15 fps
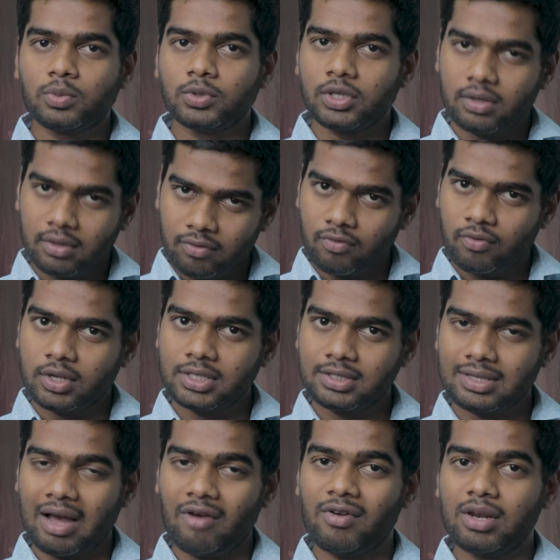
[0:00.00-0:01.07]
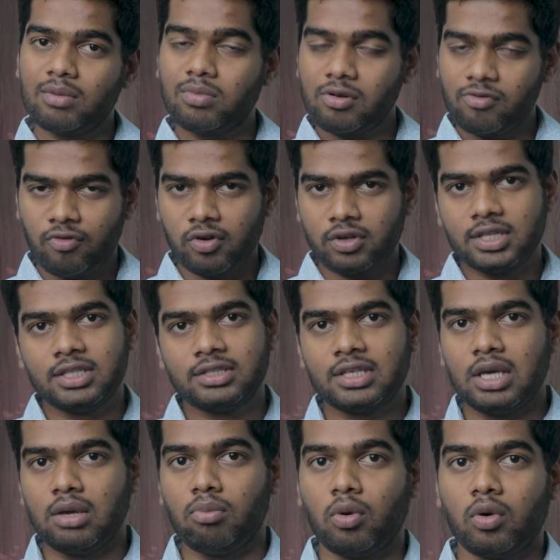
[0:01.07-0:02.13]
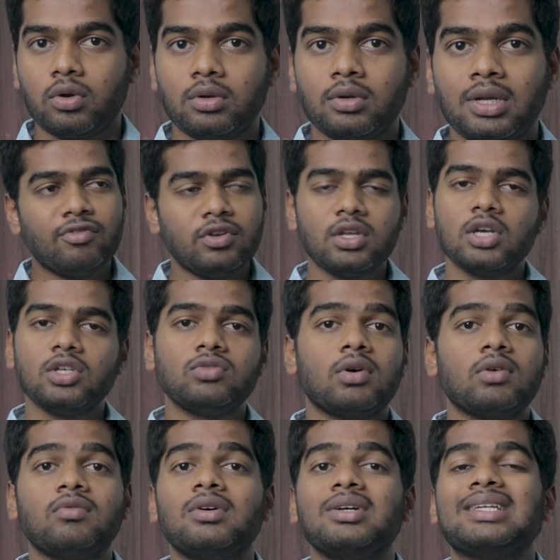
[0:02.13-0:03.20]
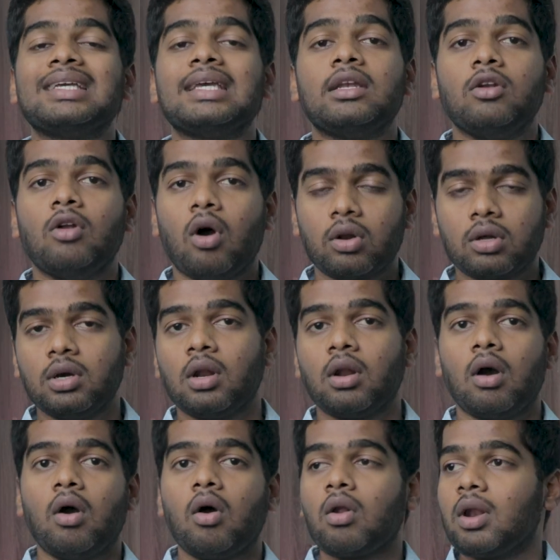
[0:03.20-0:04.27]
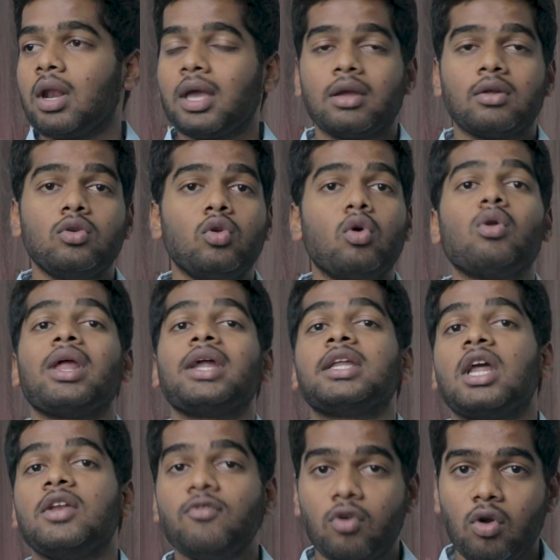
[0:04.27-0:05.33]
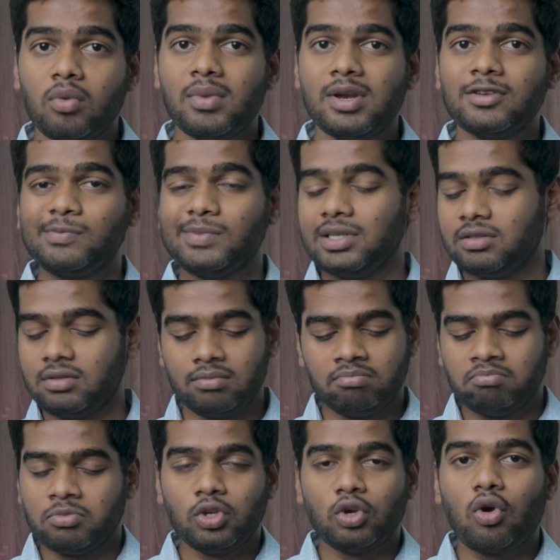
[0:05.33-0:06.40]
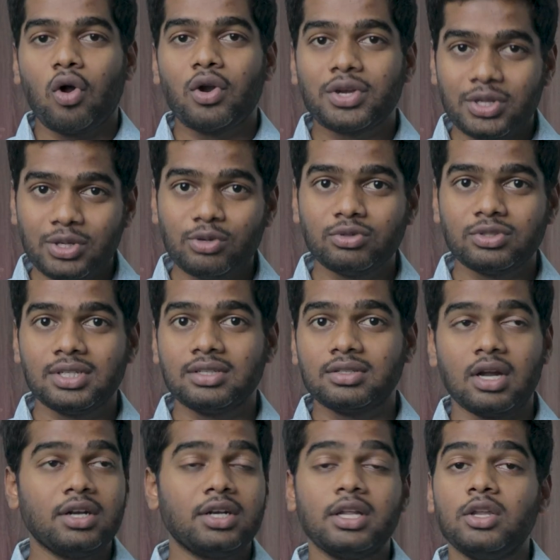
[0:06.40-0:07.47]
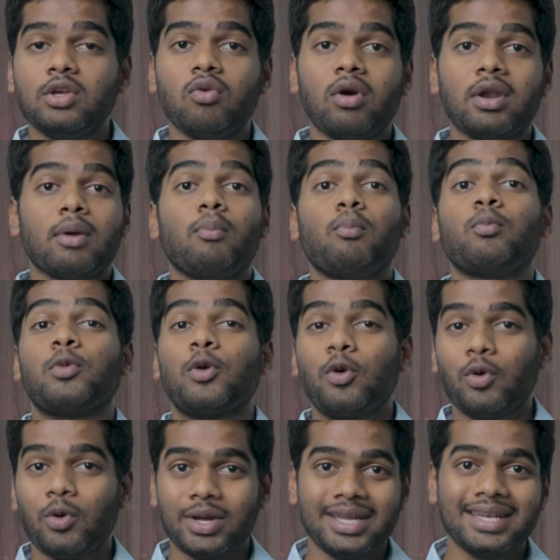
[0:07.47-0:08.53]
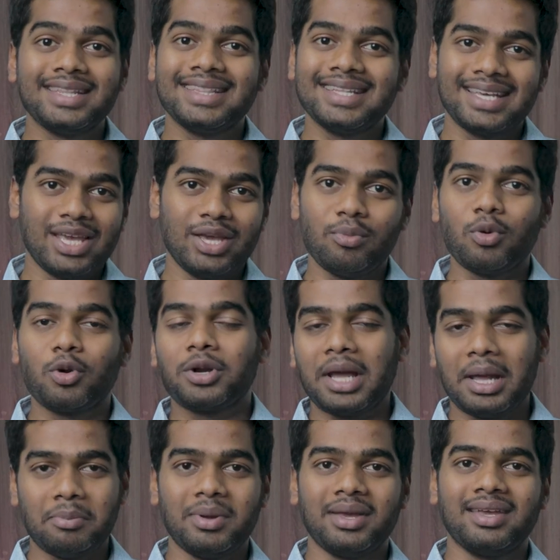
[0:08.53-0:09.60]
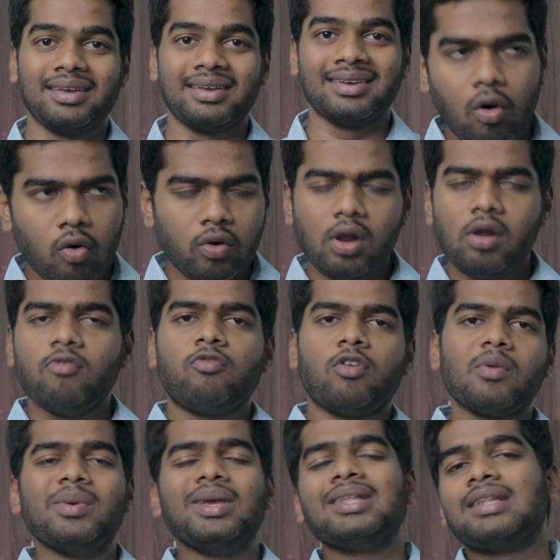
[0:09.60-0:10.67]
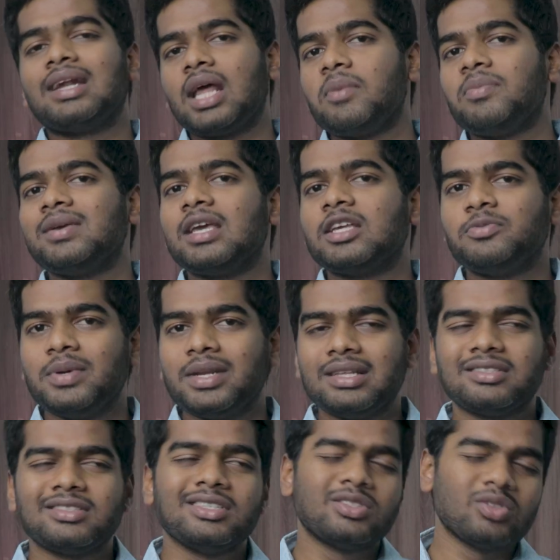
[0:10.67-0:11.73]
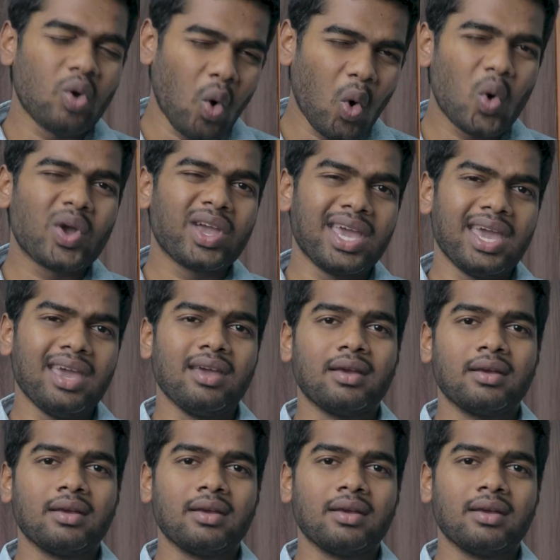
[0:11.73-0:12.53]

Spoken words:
option is available for this keyboard. If in case you are working in darker or like no light environments means you can't use this until you are a pro in keyboard typing. Overall, for me, the typing experience is okay.